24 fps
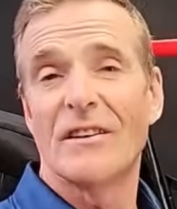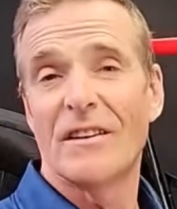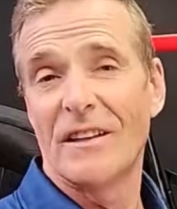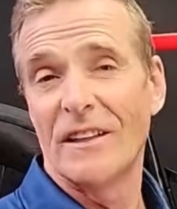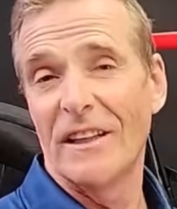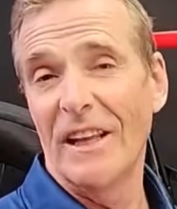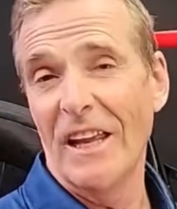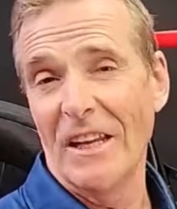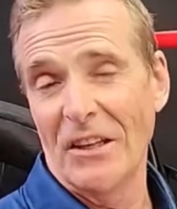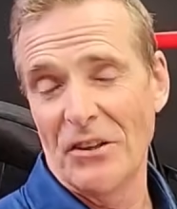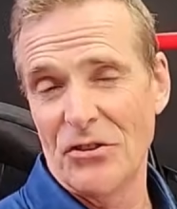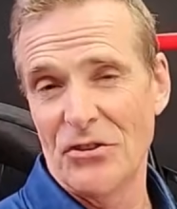
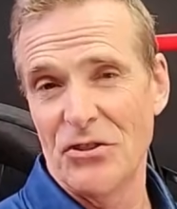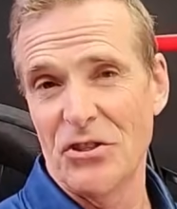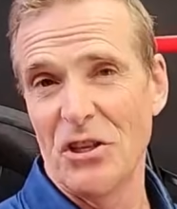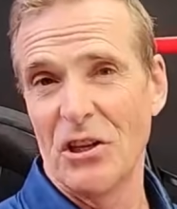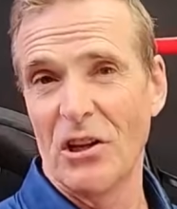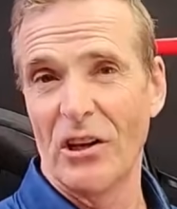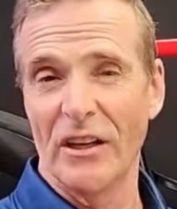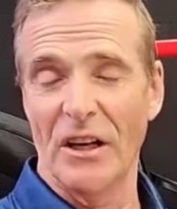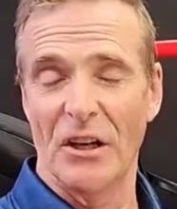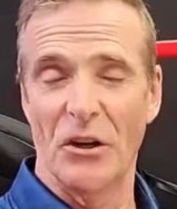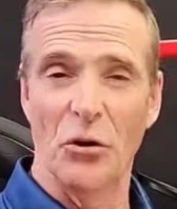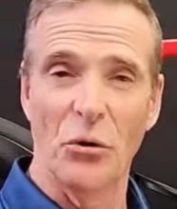Clutch. Do you
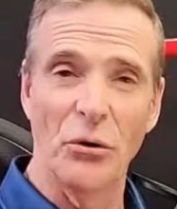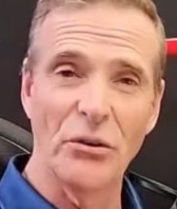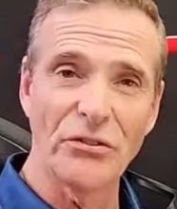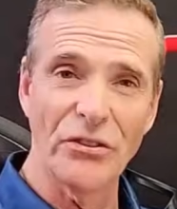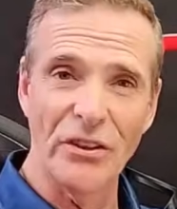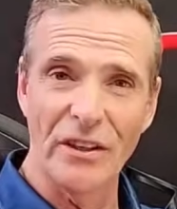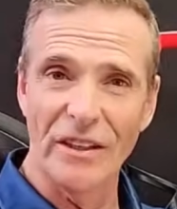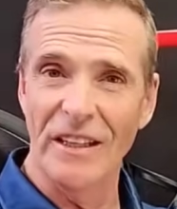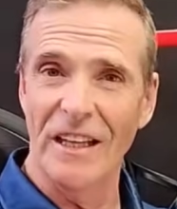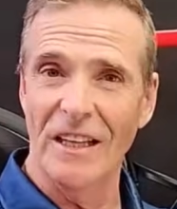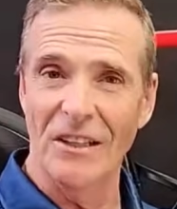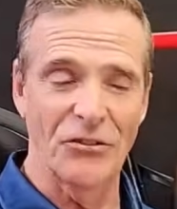like a
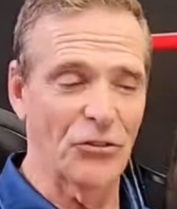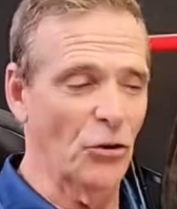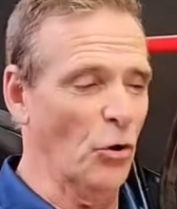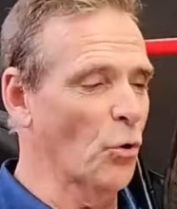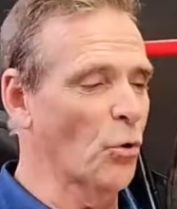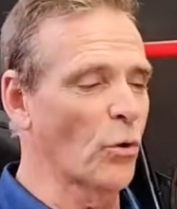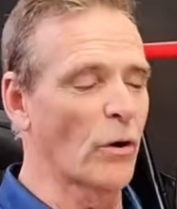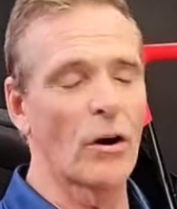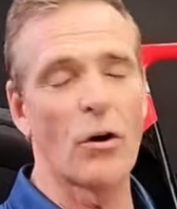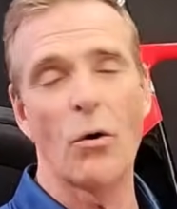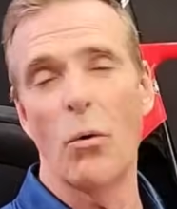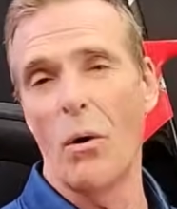noisy clutch
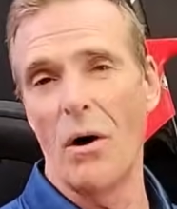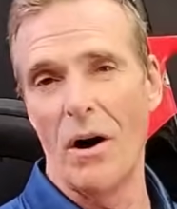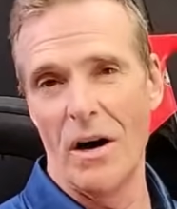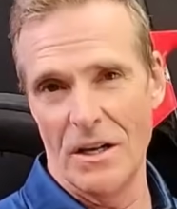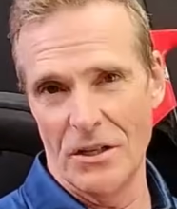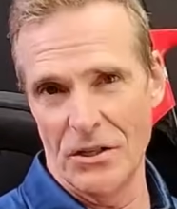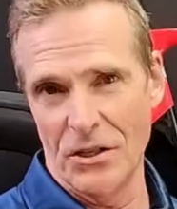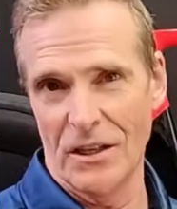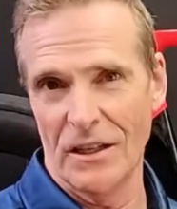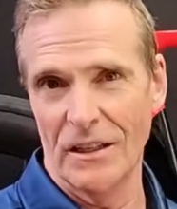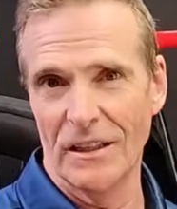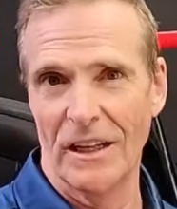or a
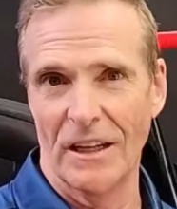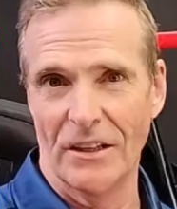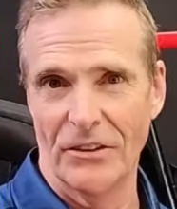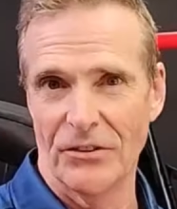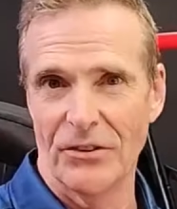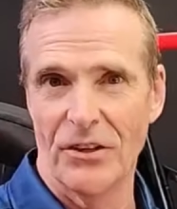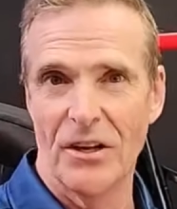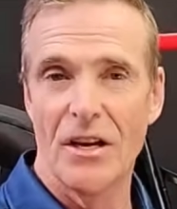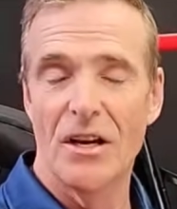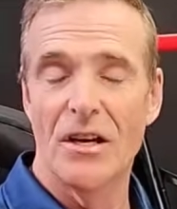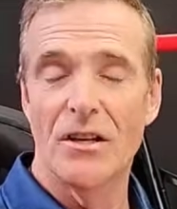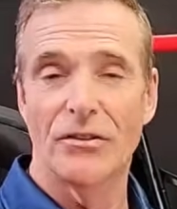quieter
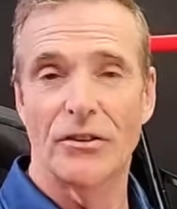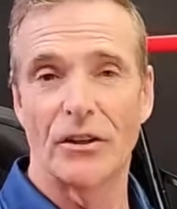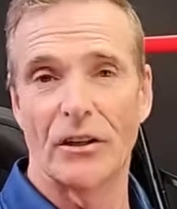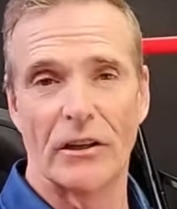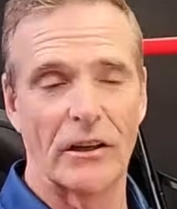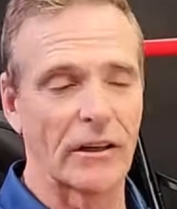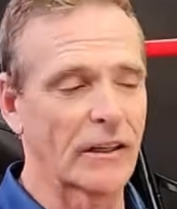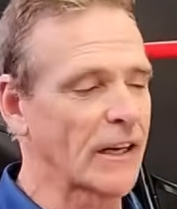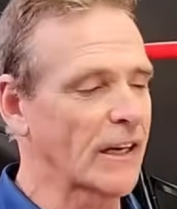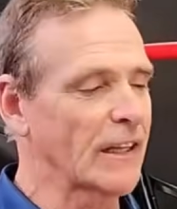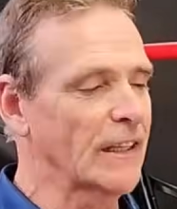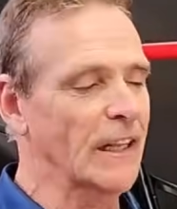clutch? Do you
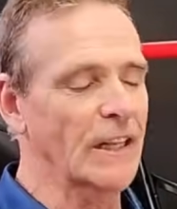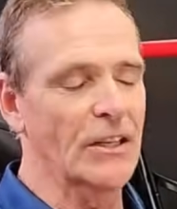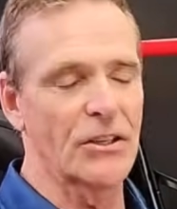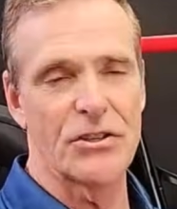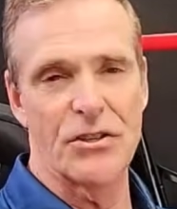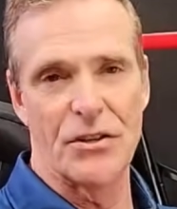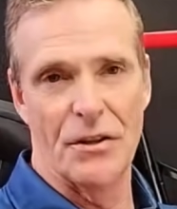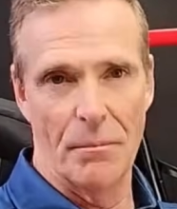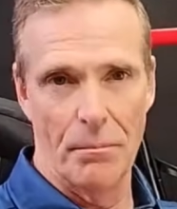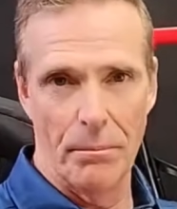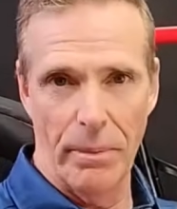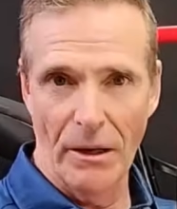like a
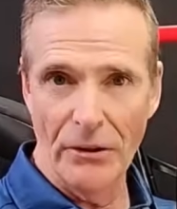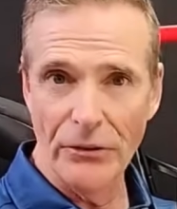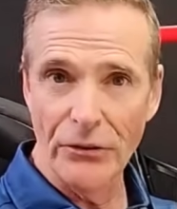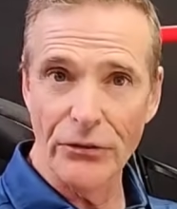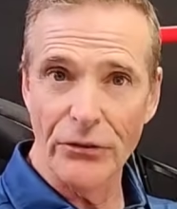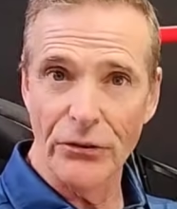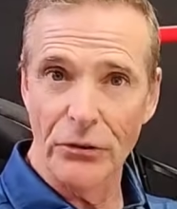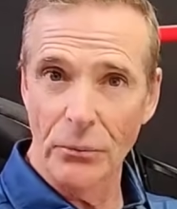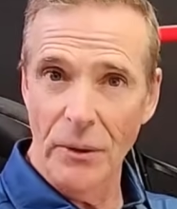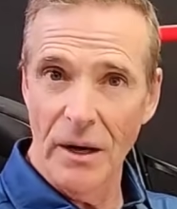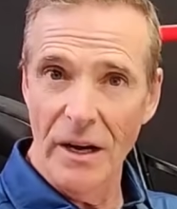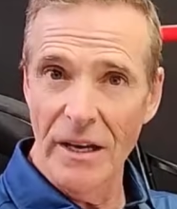clutch that
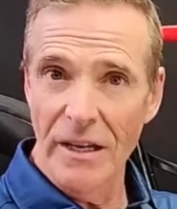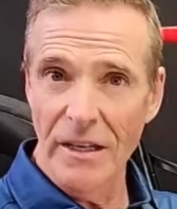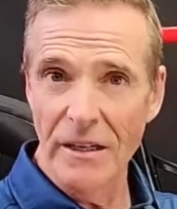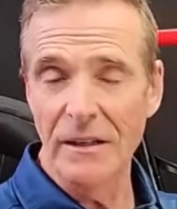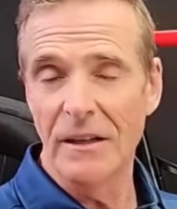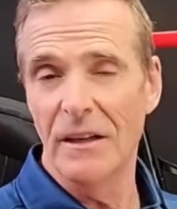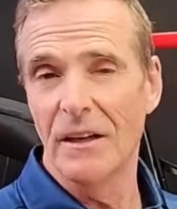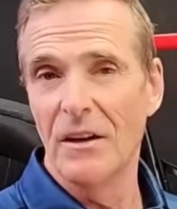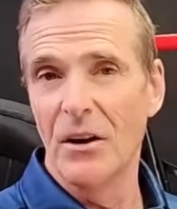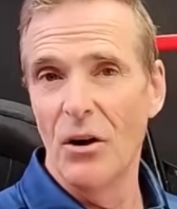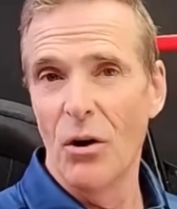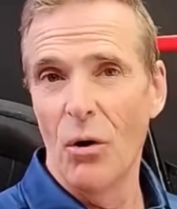buzzes away
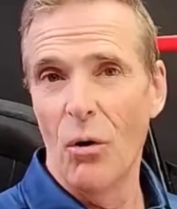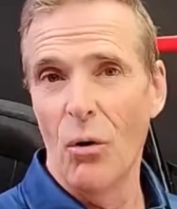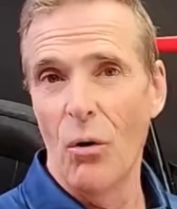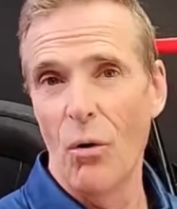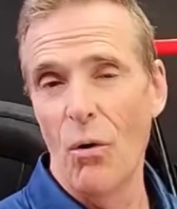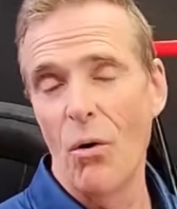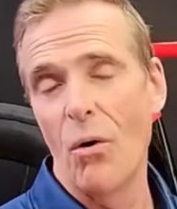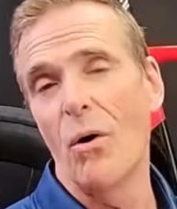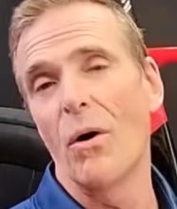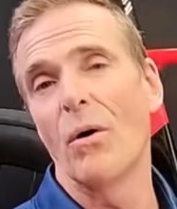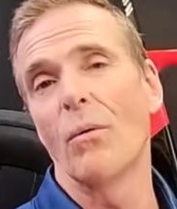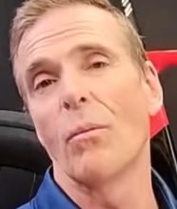
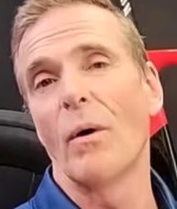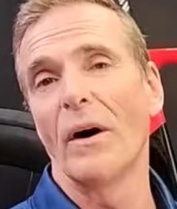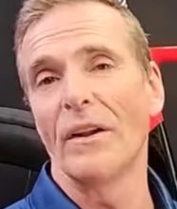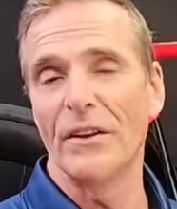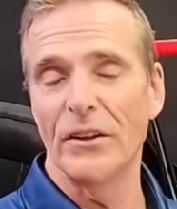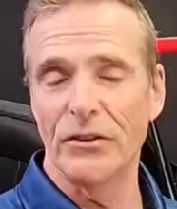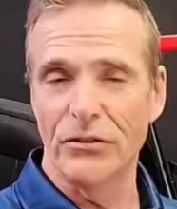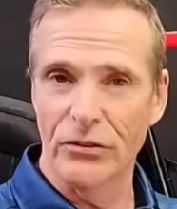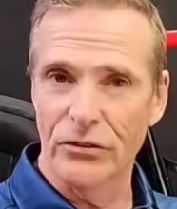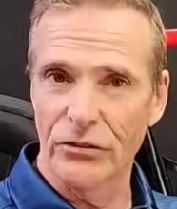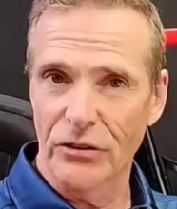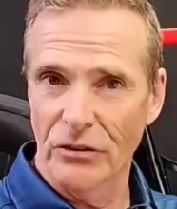or
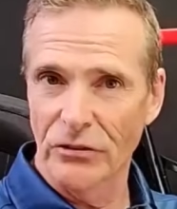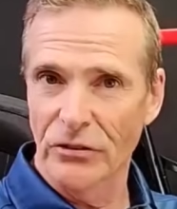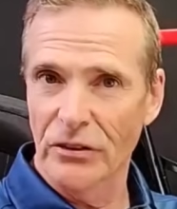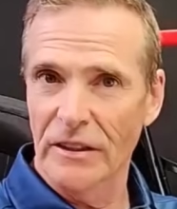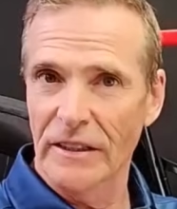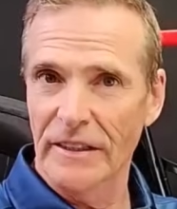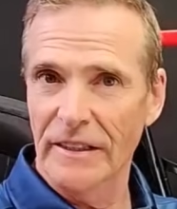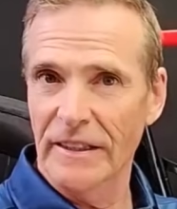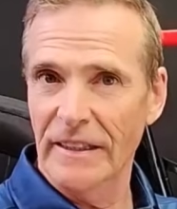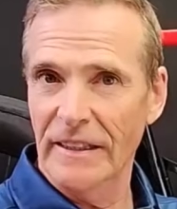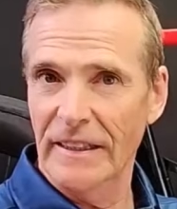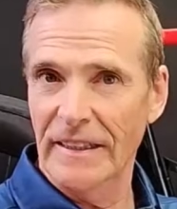one that just goes
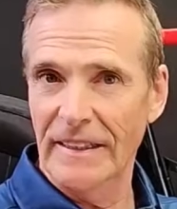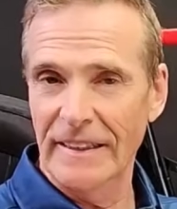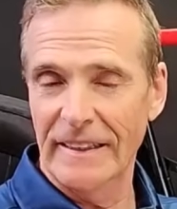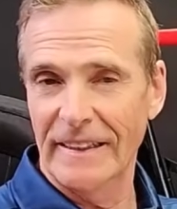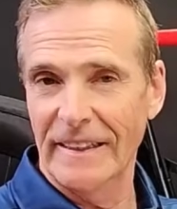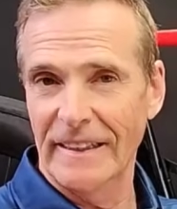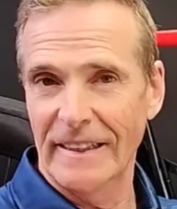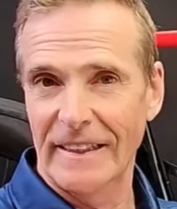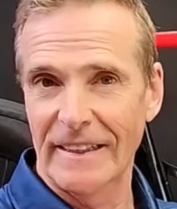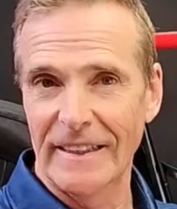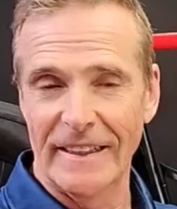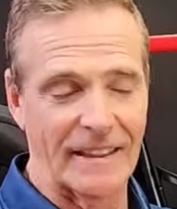clickety
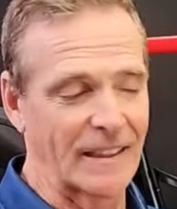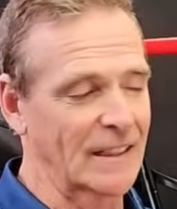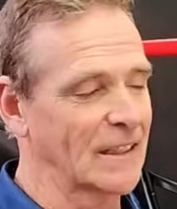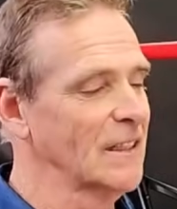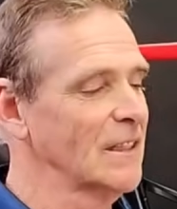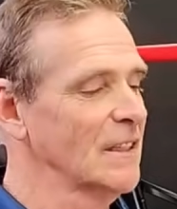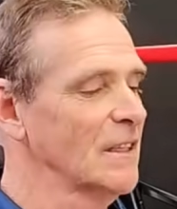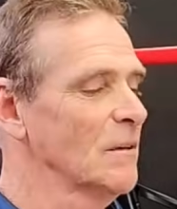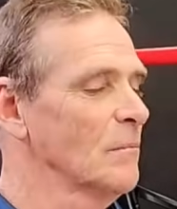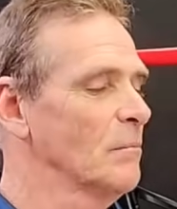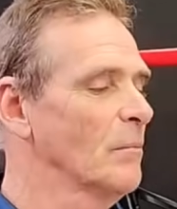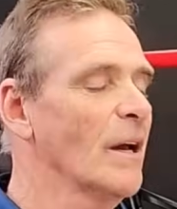clickety click?
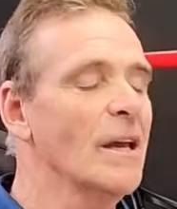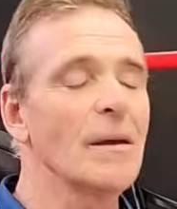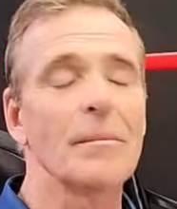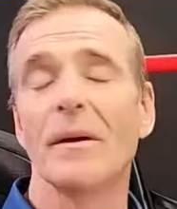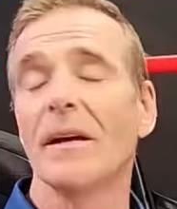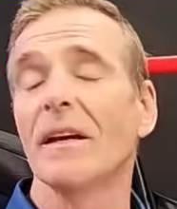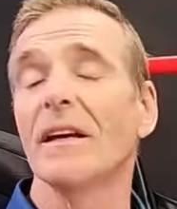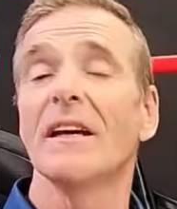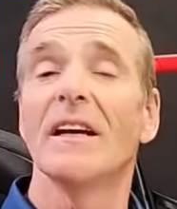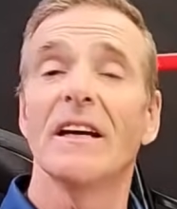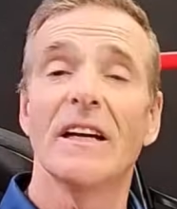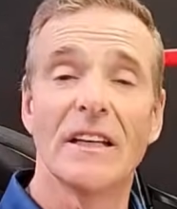
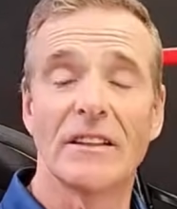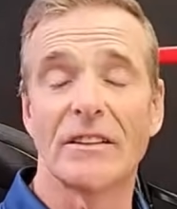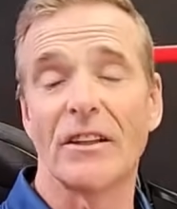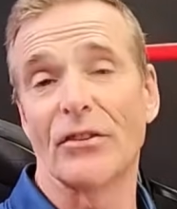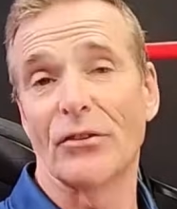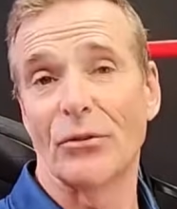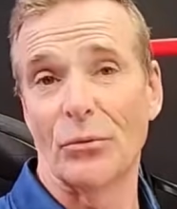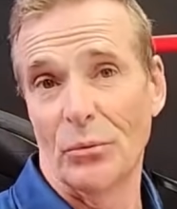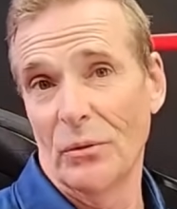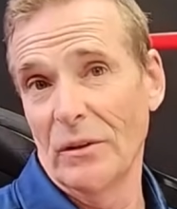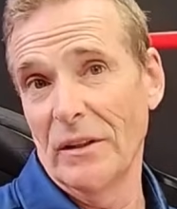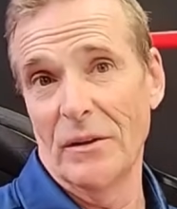Maybe it
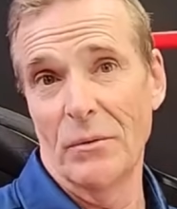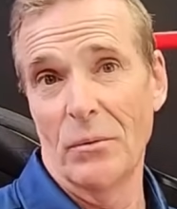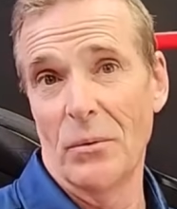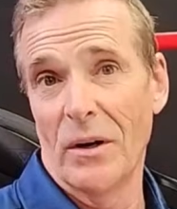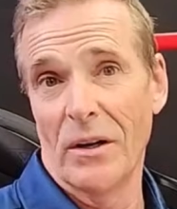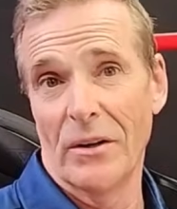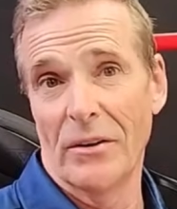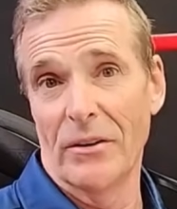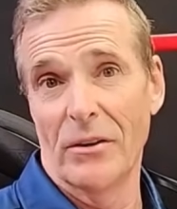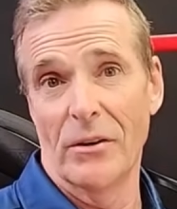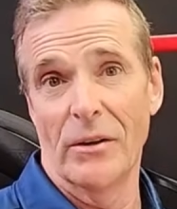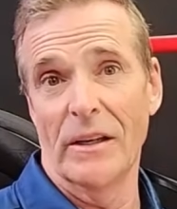doesn't really
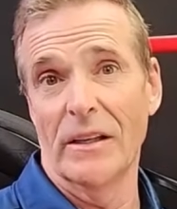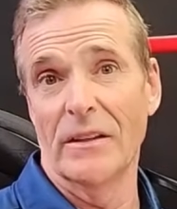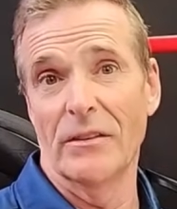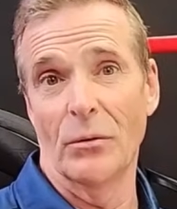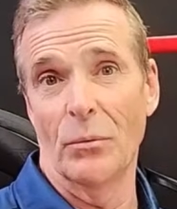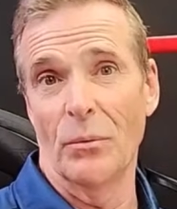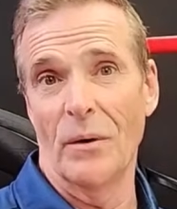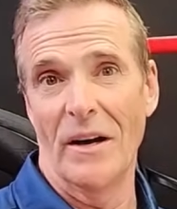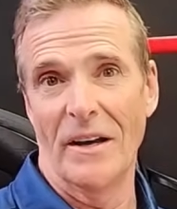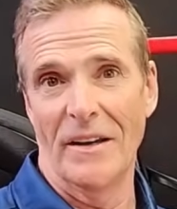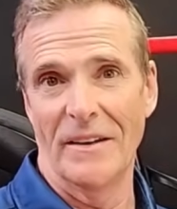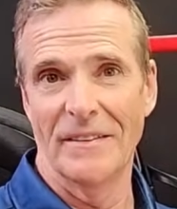worry you
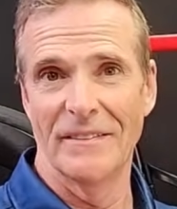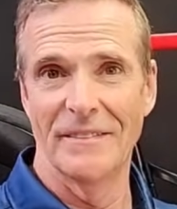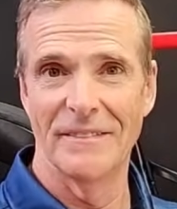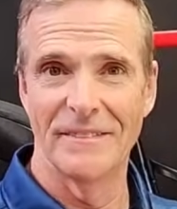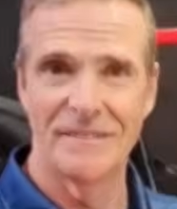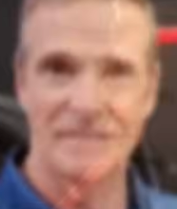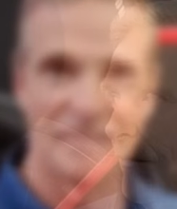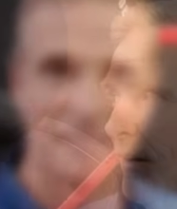either way.